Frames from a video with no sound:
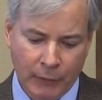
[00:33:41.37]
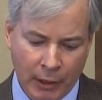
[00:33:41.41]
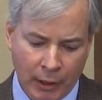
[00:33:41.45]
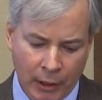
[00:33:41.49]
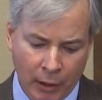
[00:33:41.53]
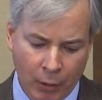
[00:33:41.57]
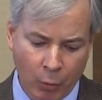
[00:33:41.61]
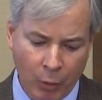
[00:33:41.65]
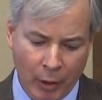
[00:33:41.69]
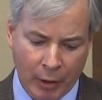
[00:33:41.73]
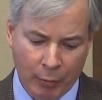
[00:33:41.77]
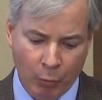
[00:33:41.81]

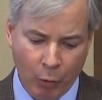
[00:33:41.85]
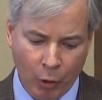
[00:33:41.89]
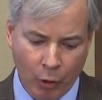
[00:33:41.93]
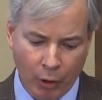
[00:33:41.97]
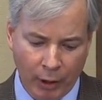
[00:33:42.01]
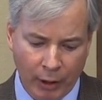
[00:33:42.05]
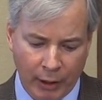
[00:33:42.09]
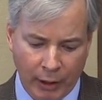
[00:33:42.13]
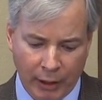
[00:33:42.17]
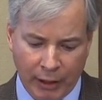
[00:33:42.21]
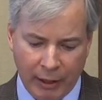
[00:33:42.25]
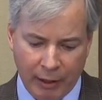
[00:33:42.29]
One
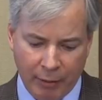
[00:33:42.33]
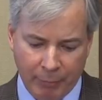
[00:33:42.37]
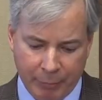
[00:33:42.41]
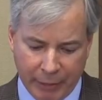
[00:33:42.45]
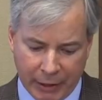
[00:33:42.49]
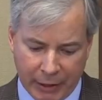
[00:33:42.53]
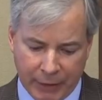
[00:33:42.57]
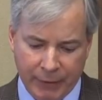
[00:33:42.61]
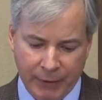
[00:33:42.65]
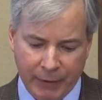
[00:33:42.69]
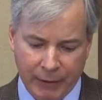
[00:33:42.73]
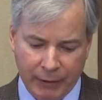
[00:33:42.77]
more
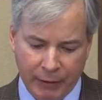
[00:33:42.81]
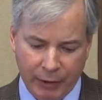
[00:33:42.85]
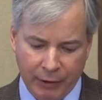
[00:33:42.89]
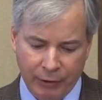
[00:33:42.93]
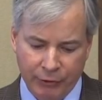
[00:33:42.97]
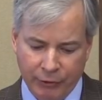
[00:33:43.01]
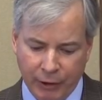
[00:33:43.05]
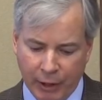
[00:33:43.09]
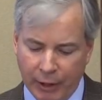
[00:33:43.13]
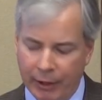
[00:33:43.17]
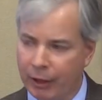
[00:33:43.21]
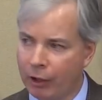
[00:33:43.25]
big thing that
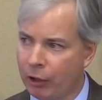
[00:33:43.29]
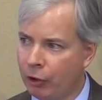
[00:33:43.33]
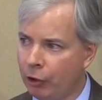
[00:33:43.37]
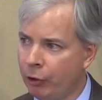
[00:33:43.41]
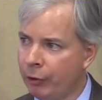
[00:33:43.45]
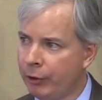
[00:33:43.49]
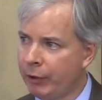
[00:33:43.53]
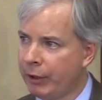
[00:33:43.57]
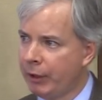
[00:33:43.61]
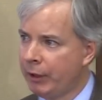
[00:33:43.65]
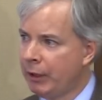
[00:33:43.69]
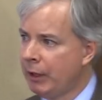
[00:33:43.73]
is not
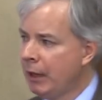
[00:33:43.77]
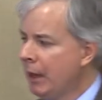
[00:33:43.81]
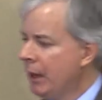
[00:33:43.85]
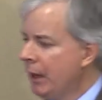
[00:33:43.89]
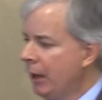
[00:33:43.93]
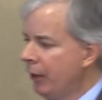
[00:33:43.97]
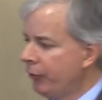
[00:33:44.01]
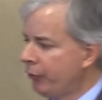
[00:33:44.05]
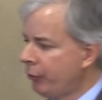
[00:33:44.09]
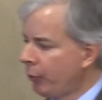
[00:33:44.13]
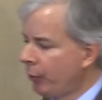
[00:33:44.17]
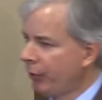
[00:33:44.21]
included,
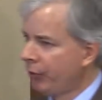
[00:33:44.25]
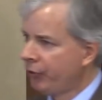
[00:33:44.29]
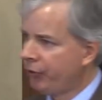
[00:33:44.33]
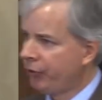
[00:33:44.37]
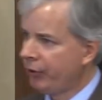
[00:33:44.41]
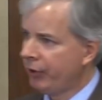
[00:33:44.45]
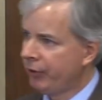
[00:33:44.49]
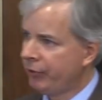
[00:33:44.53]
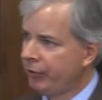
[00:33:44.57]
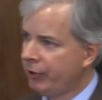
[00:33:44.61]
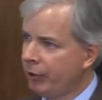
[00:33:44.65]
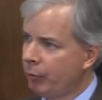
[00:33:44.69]
it sort of
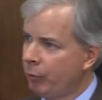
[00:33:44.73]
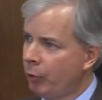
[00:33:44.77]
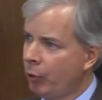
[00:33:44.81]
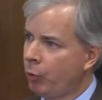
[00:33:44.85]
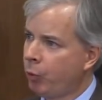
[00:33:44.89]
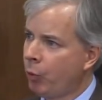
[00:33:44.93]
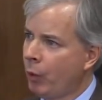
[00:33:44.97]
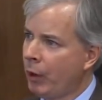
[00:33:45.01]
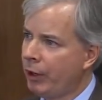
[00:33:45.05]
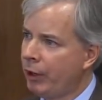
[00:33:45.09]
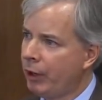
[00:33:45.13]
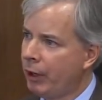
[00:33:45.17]
sinks in
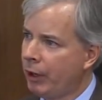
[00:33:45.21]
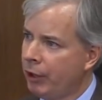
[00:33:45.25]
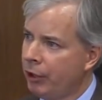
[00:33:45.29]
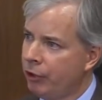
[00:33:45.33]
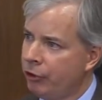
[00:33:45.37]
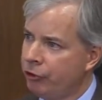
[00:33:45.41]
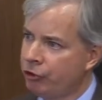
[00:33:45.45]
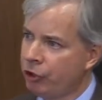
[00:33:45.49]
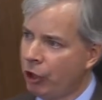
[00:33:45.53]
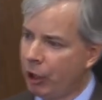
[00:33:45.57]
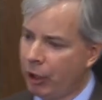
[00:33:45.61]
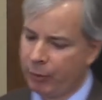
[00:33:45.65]
with
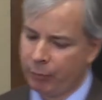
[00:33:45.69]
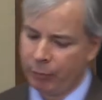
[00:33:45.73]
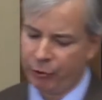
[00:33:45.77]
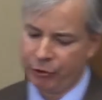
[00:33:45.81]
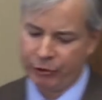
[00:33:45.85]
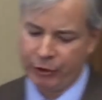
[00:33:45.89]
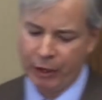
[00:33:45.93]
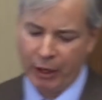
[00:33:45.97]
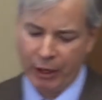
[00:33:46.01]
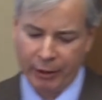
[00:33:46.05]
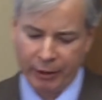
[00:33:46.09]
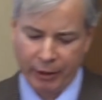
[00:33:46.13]
what John
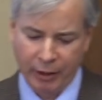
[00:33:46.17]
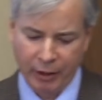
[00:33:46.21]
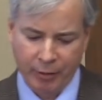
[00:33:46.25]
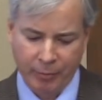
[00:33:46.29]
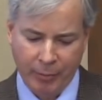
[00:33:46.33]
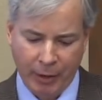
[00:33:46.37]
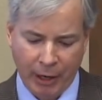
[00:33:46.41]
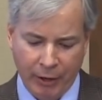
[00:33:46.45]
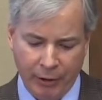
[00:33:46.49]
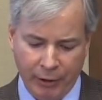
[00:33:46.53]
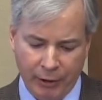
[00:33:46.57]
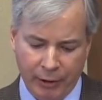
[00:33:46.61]
was talking
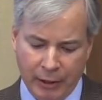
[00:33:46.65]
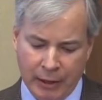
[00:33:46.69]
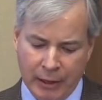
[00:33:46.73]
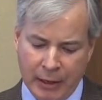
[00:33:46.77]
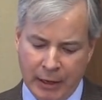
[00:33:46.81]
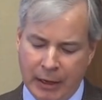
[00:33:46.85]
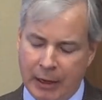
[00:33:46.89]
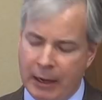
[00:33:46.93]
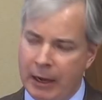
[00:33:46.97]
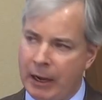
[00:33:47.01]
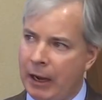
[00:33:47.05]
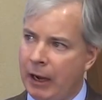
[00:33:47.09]
about.
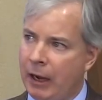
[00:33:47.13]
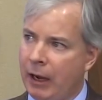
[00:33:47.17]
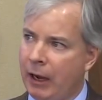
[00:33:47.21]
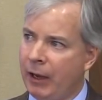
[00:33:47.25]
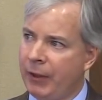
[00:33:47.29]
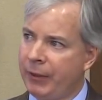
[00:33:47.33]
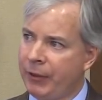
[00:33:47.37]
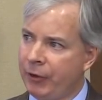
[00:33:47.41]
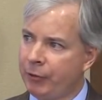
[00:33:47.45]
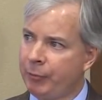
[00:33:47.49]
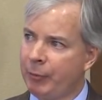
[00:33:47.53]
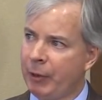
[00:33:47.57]

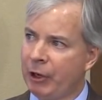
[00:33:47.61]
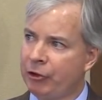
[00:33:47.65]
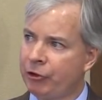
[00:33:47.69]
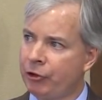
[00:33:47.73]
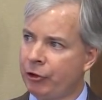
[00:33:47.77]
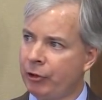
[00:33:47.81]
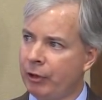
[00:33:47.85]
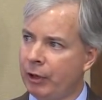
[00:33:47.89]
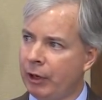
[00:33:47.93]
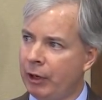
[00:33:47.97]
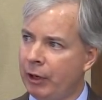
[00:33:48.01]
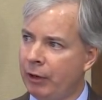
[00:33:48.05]
This
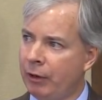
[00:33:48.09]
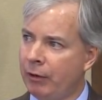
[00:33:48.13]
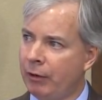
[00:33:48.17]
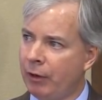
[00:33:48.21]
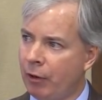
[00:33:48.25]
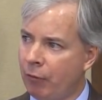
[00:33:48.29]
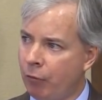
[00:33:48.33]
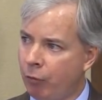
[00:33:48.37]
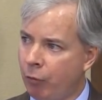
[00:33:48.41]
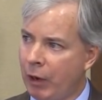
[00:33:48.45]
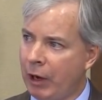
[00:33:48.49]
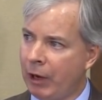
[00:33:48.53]
measure
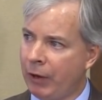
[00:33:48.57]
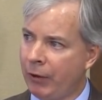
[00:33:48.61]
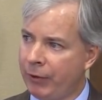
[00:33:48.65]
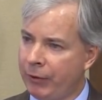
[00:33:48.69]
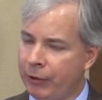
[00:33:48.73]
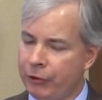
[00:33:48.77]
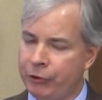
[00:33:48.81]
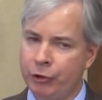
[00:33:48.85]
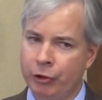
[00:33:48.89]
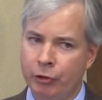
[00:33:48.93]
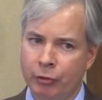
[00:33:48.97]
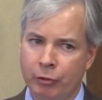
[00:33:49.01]
of
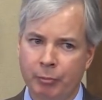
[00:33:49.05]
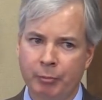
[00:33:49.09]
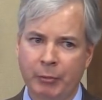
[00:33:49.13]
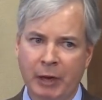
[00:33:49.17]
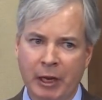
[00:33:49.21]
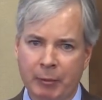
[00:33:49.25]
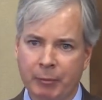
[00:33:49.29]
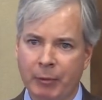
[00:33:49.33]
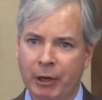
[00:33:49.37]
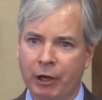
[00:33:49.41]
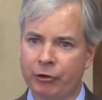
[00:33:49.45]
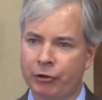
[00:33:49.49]
wealth, the two
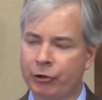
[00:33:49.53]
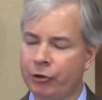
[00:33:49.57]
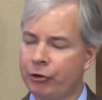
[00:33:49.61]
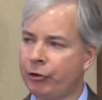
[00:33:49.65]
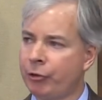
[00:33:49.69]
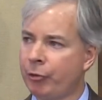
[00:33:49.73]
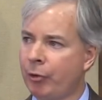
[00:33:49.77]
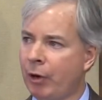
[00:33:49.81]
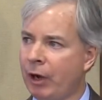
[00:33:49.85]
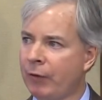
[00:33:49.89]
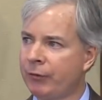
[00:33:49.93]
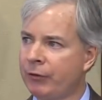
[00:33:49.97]
main
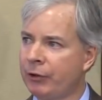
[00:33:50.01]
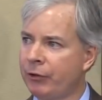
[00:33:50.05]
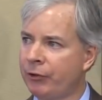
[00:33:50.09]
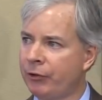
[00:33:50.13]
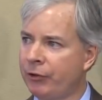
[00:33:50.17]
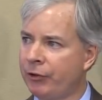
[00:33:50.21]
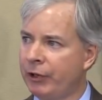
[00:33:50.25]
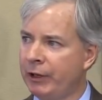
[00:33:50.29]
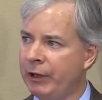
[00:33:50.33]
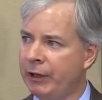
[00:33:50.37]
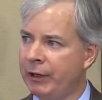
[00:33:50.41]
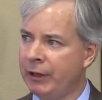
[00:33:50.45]
measures you often
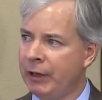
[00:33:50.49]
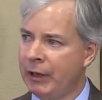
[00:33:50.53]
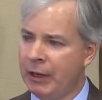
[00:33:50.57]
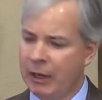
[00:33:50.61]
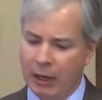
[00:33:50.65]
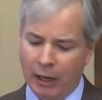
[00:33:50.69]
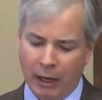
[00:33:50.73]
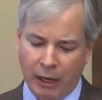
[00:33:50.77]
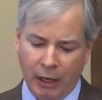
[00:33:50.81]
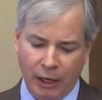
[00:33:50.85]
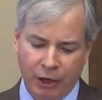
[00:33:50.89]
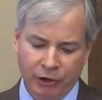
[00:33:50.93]
see,
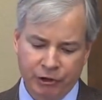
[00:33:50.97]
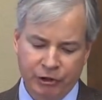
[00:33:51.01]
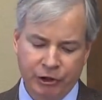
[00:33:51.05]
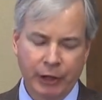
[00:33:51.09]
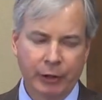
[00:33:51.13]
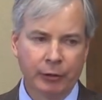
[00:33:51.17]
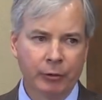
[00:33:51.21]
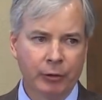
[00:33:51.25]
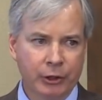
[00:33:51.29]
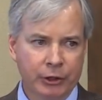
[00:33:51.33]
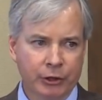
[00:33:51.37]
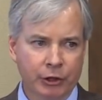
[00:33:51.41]

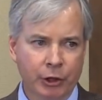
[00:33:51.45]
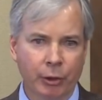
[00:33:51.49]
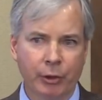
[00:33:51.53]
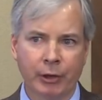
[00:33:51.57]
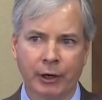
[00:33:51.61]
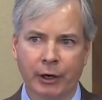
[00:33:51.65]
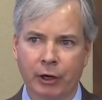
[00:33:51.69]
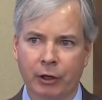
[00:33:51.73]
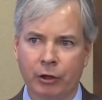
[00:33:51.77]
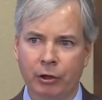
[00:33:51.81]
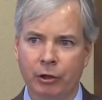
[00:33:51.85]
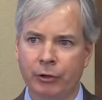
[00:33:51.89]
generally
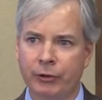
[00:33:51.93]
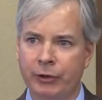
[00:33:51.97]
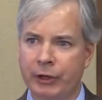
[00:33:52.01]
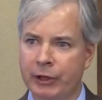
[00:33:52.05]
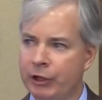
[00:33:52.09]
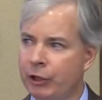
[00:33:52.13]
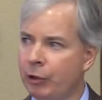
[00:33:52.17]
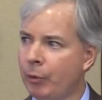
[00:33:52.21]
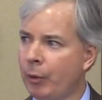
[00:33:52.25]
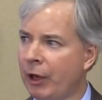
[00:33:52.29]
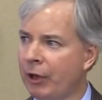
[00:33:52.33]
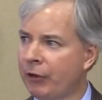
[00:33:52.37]
don't include
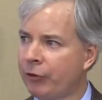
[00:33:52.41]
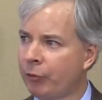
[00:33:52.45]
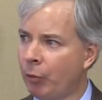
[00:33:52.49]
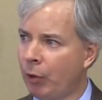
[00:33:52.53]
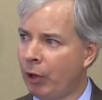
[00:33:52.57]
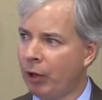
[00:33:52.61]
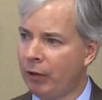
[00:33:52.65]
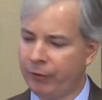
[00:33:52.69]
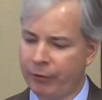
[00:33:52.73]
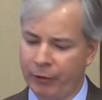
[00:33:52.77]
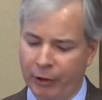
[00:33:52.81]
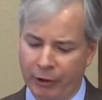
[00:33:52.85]
the U.S.
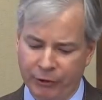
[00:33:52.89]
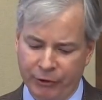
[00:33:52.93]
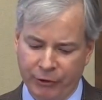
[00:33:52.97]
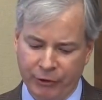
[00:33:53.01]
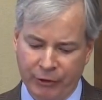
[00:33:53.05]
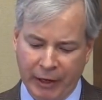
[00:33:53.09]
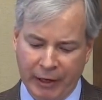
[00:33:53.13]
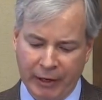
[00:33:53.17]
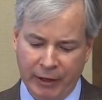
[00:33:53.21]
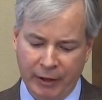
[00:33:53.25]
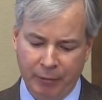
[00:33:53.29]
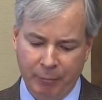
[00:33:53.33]
welfare
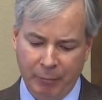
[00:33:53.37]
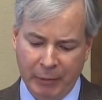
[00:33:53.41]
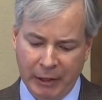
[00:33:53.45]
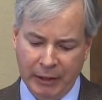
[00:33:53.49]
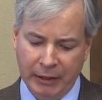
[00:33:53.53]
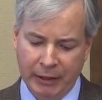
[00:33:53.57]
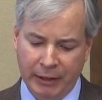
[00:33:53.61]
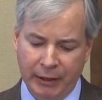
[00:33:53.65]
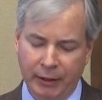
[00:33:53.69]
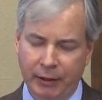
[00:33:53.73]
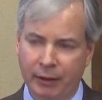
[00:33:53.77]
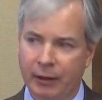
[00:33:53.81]
state,
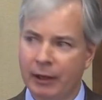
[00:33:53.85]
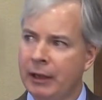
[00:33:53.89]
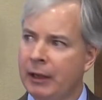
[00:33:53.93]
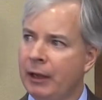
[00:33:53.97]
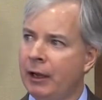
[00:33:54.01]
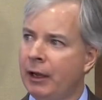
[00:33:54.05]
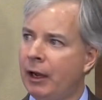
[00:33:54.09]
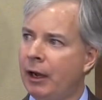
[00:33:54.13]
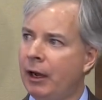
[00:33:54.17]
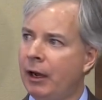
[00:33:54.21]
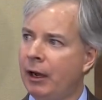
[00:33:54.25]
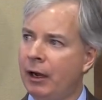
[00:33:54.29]
meaning
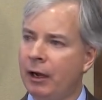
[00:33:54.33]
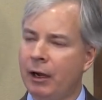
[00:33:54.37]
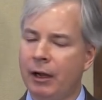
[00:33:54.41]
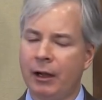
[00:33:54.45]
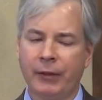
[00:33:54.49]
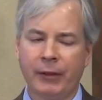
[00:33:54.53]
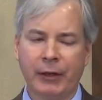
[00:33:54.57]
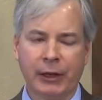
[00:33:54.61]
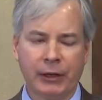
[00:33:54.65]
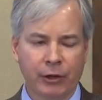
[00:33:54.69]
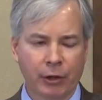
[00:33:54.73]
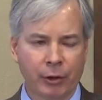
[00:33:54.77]

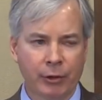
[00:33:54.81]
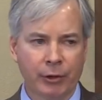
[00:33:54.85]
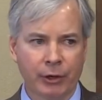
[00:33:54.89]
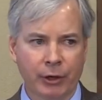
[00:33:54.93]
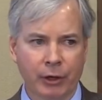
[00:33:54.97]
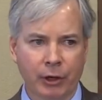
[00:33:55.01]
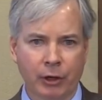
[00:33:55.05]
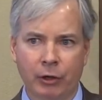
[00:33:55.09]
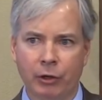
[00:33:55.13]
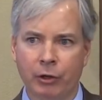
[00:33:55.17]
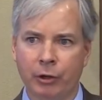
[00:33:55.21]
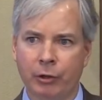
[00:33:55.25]
they don't
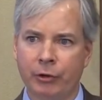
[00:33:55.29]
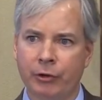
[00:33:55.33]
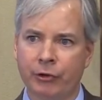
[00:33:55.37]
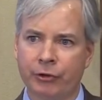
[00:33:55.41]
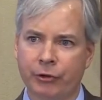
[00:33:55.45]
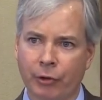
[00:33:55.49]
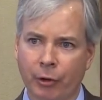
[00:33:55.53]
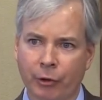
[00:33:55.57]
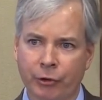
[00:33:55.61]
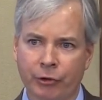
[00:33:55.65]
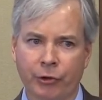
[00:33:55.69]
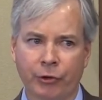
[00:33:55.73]
include
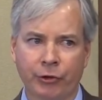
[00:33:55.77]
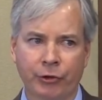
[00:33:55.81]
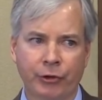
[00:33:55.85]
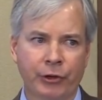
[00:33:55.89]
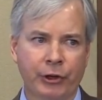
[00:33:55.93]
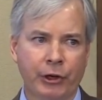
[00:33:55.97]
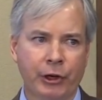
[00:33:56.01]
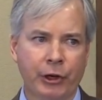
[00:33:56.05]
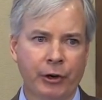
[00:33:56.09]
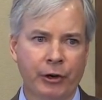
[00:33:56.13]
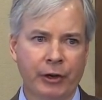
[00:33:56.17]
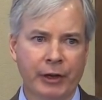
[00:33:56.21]
Social
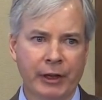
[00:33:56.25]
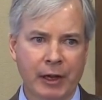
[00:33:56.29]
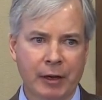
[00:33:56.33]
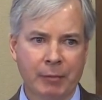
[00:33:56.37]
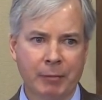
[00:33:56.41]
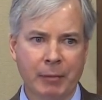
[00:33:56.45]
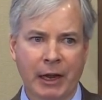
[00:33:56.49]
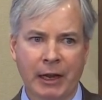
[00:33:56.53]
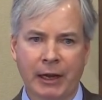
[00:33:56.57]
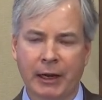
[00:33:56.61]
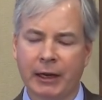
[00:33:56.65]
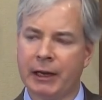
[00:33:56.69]
Security
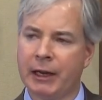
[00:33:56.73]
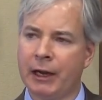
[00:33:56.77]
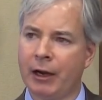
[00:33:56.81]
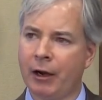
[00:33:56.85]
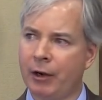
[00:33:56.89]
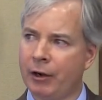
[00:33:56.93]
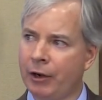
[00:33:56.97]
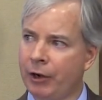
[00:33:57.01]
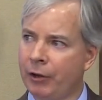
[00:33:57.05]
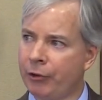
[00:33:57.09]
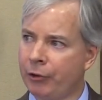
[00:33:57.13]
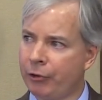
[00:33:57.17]
and
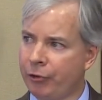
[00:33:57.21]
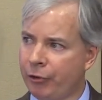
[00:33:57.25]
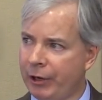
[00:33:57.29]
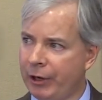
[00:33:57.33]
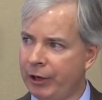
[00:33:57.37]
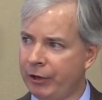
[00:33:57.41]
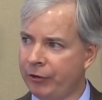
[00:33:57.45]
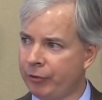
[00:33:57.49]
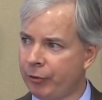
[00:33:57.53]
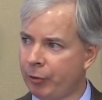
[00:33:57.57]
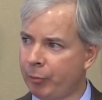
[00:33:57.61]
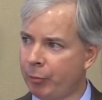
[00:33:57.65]
Medicare and other
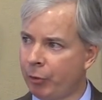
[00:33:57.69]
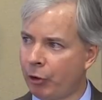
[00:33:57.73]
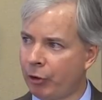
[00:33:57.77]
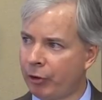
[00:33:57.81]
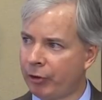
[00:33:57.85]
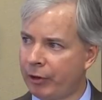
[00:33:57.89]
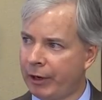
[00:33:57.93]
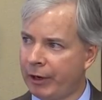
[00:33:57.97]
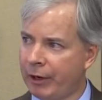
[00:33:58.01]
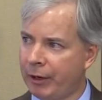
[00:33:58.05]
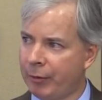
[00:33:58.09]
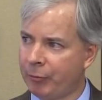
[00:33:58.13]
transfer
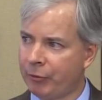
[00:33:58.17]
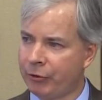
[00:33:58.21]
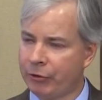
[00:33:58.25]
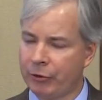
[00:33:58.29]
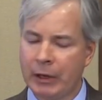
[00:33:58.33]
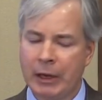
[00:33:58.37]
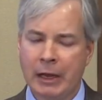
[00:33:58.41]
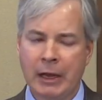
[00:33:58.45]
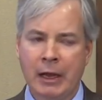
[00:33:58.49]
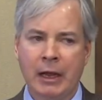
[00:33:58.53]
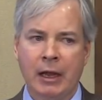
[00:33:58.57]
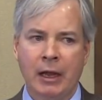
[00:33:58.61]
programs.